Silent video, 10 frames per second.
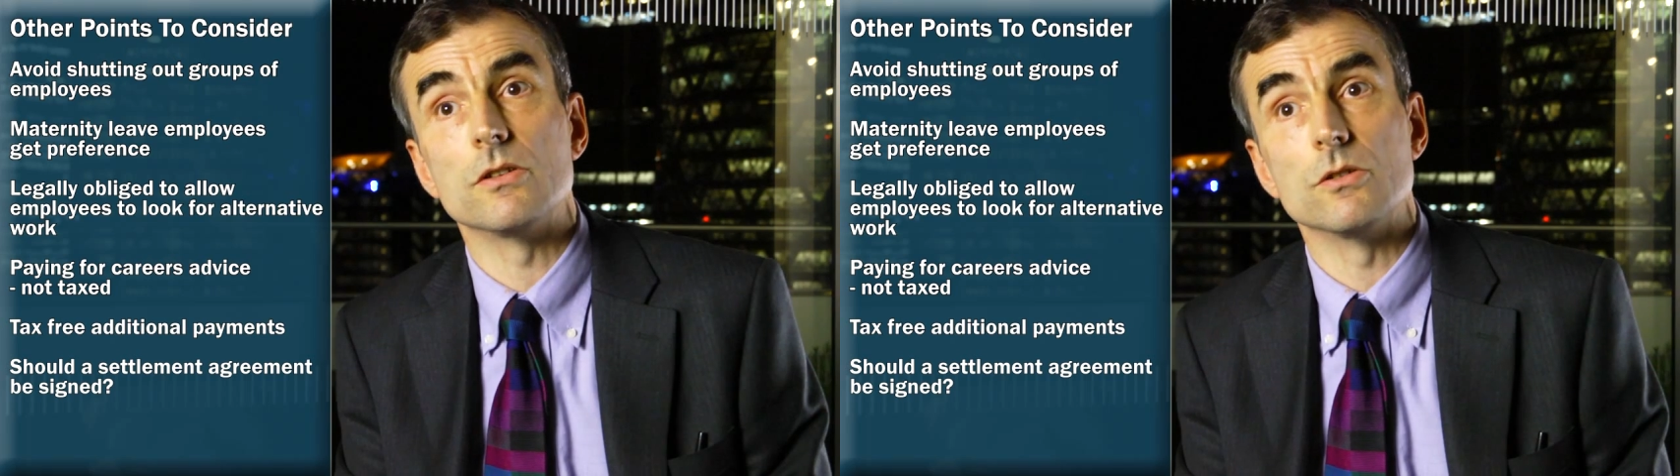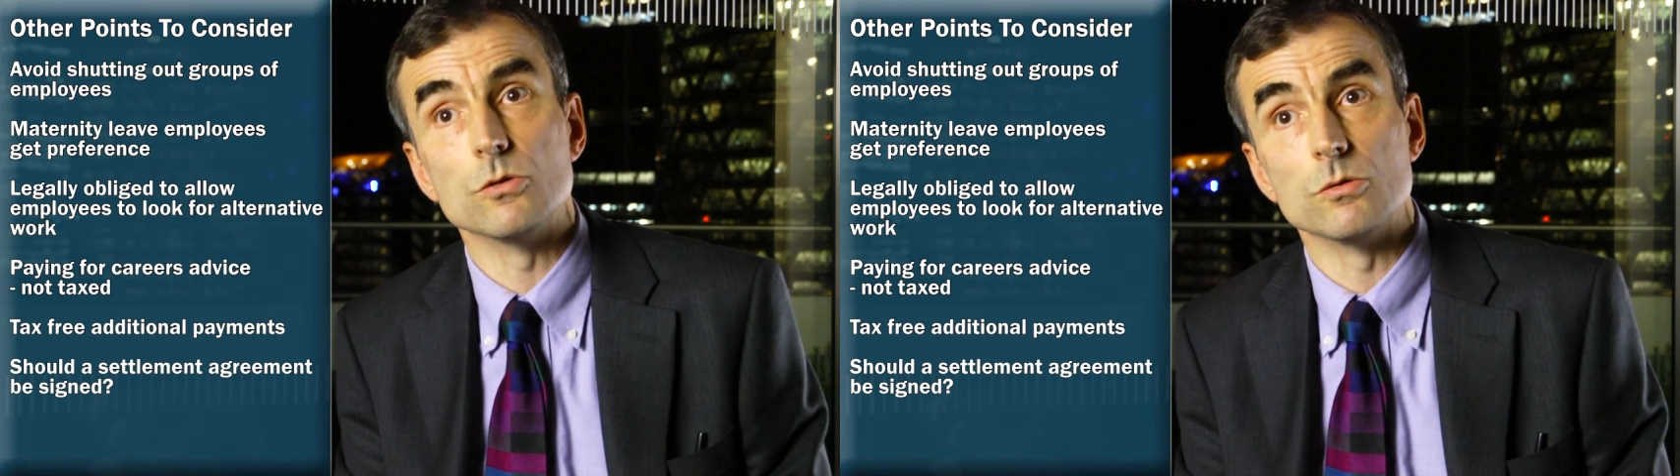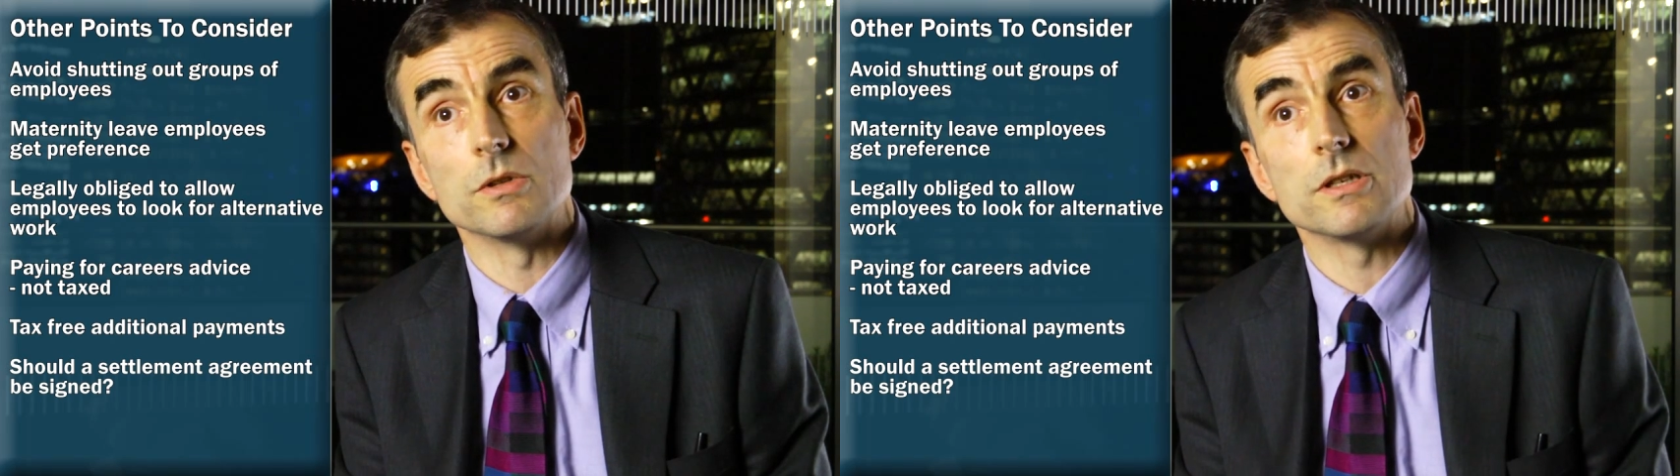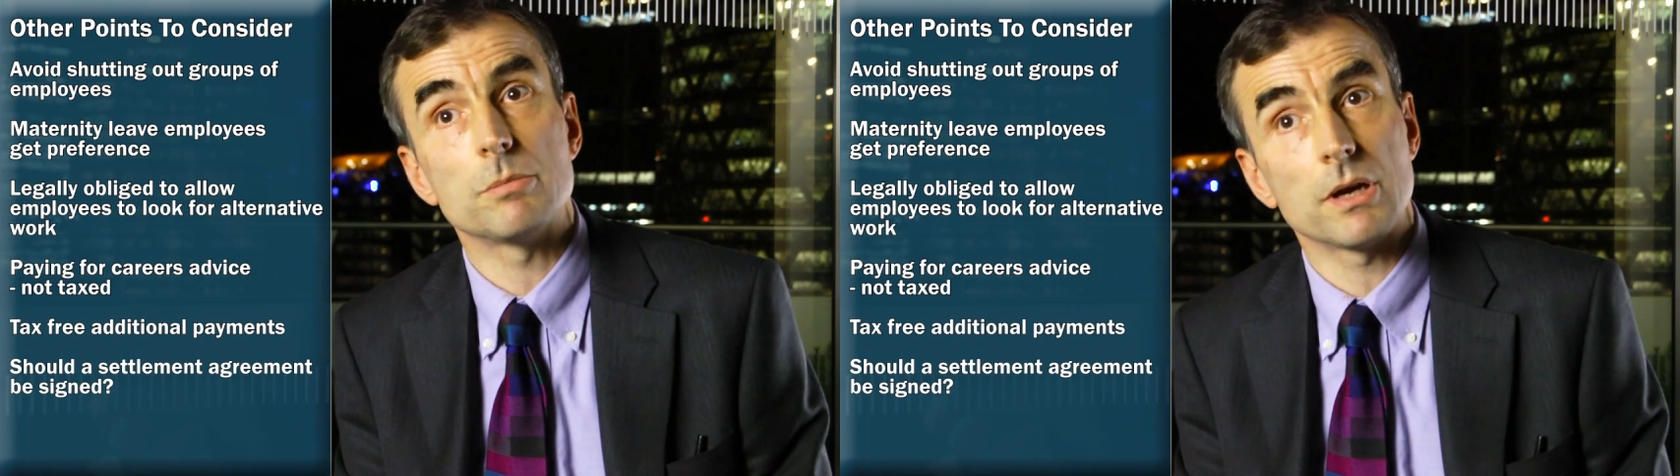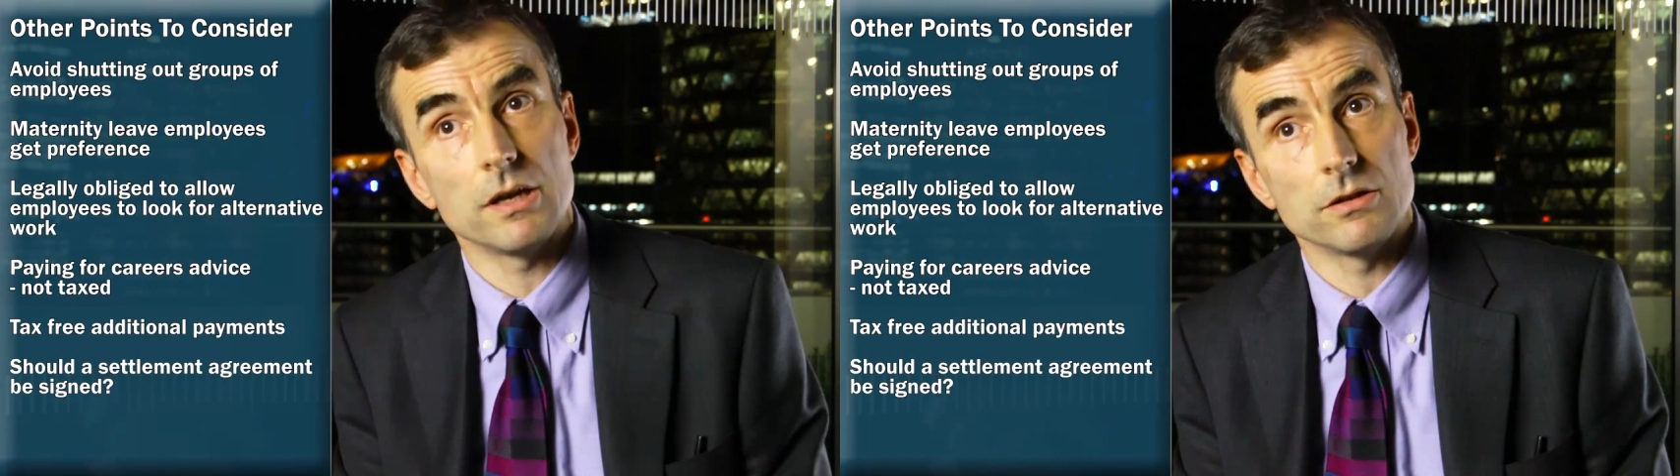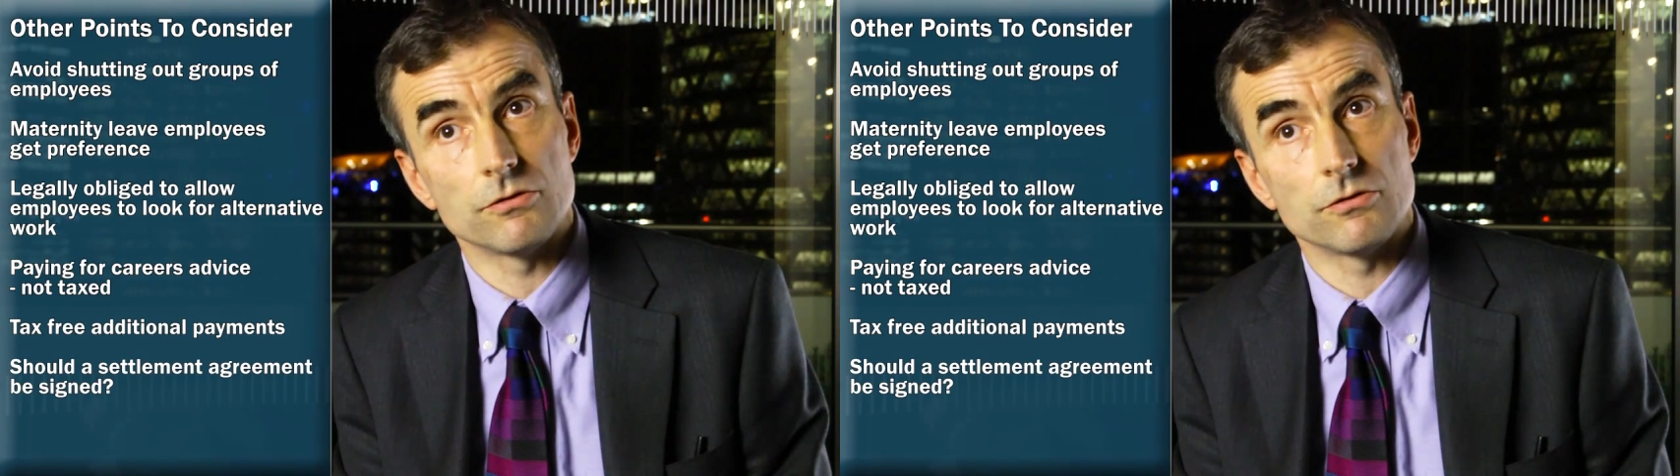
is normally paid